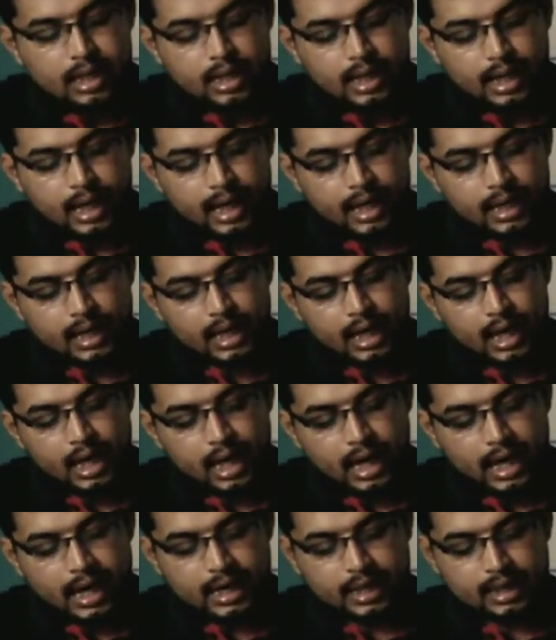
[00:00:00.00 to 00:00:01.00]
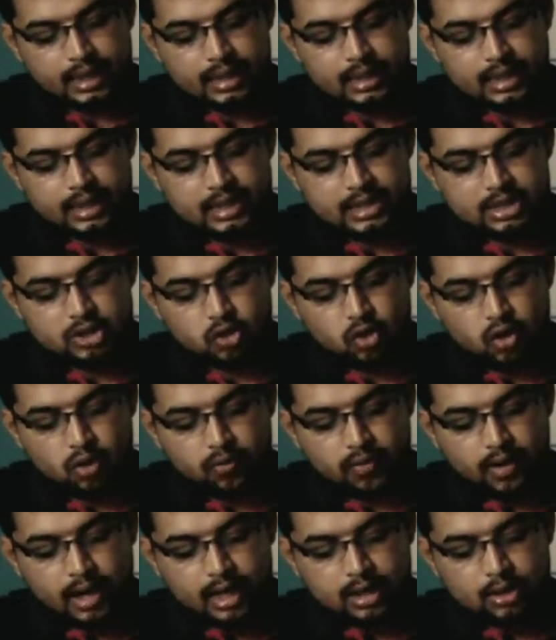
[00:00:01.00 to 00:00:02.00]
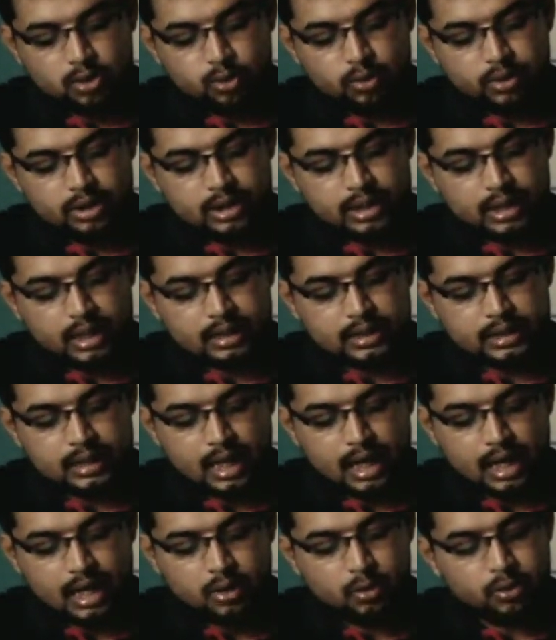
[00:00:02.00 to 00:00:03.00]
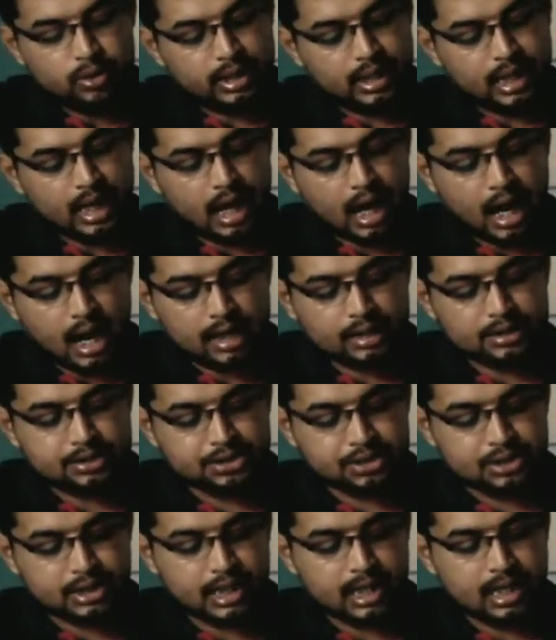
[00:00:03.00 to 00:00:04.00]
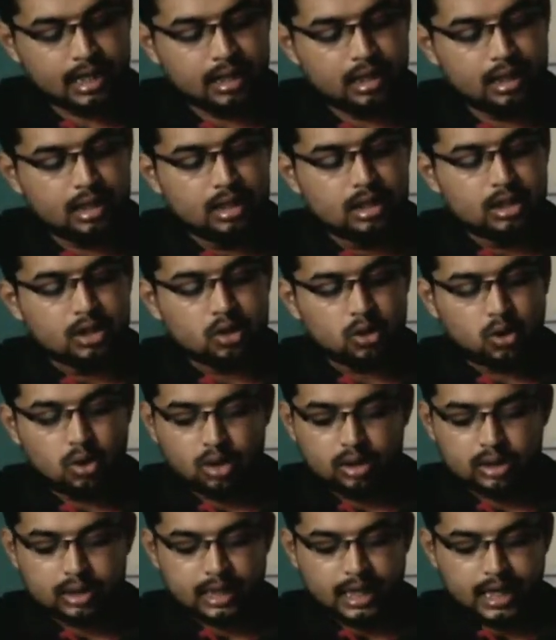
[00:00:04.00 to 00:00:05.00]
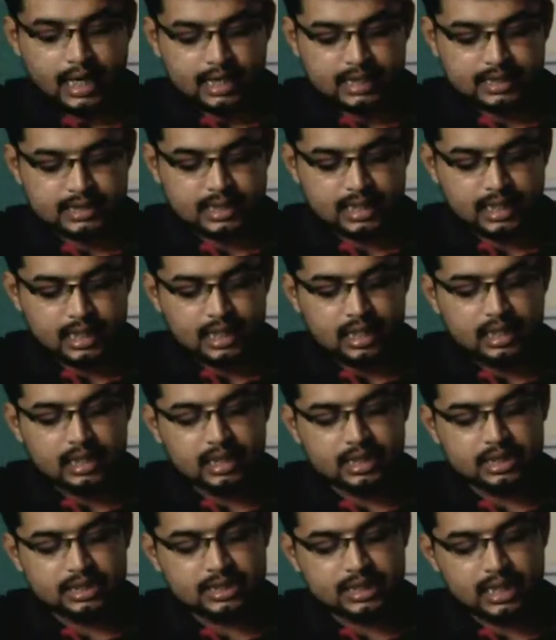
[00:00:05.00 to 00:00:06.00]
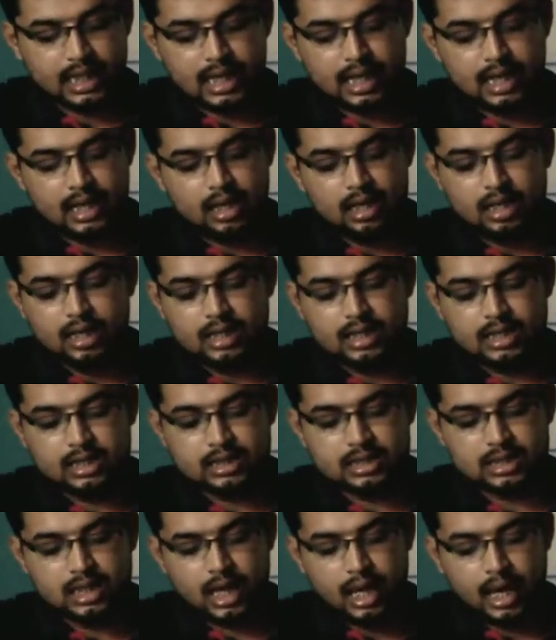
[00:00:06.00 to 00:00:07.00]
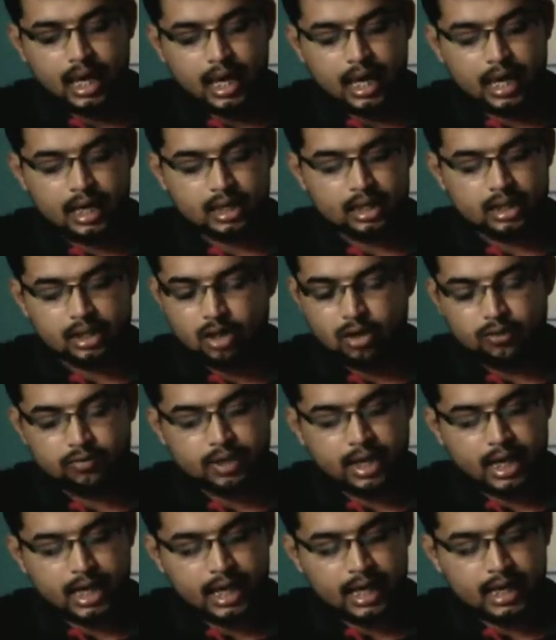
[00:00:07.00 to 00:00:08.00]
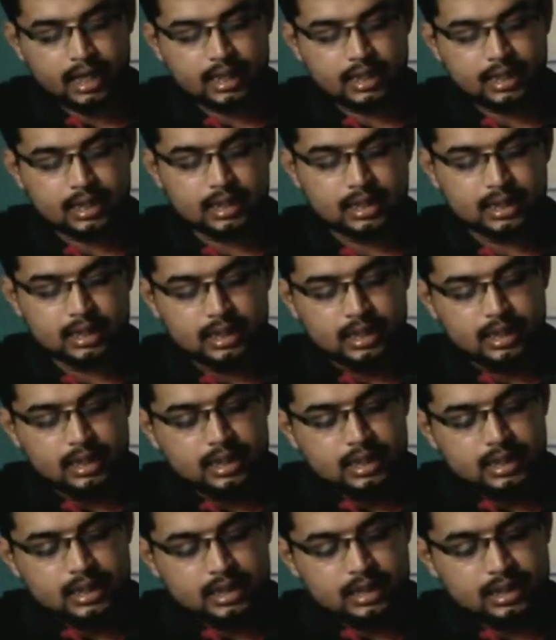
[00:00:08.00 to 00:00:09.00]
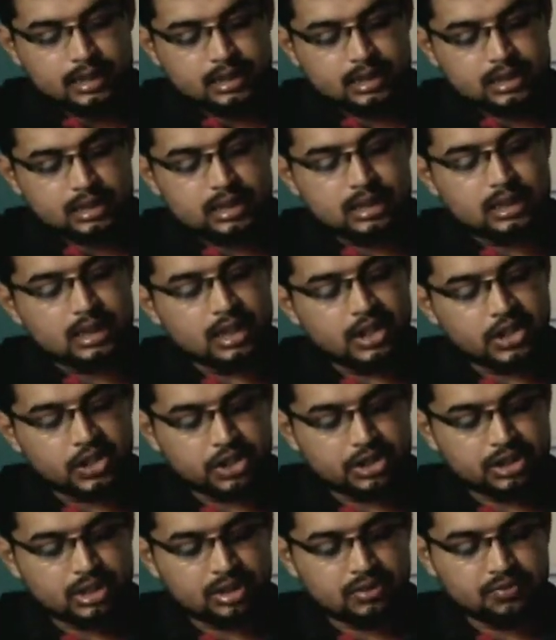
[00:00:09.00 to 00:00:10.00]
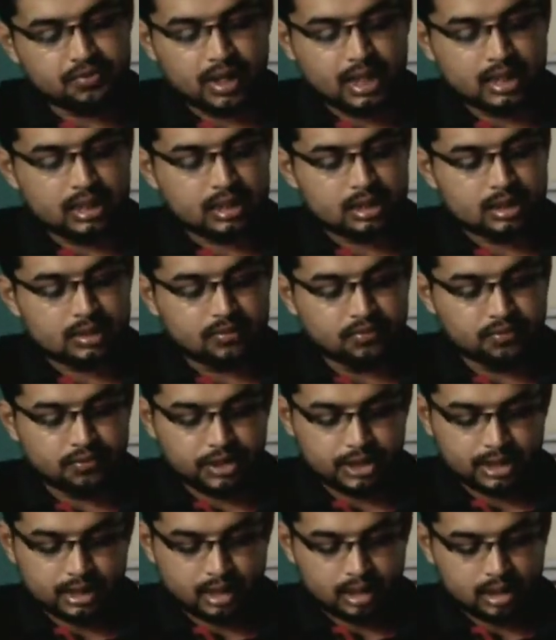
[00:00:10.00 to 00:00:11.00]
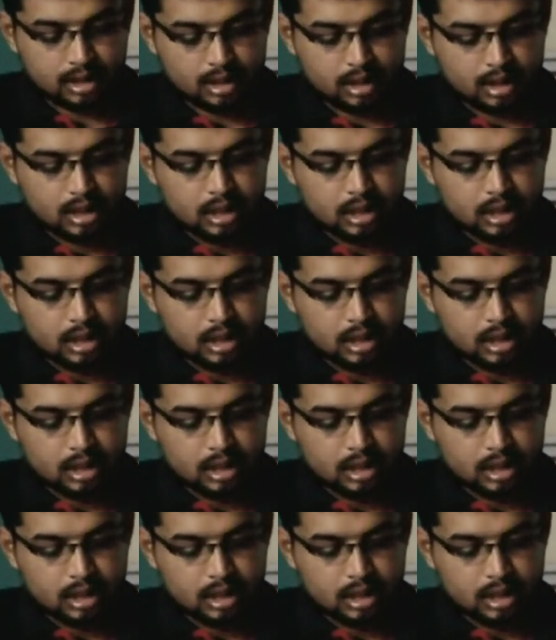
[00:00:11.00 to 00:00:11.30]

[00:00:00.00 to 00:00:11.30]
An egg is covered with hard shell called egg shell. The shell of the egg is rigid but brittle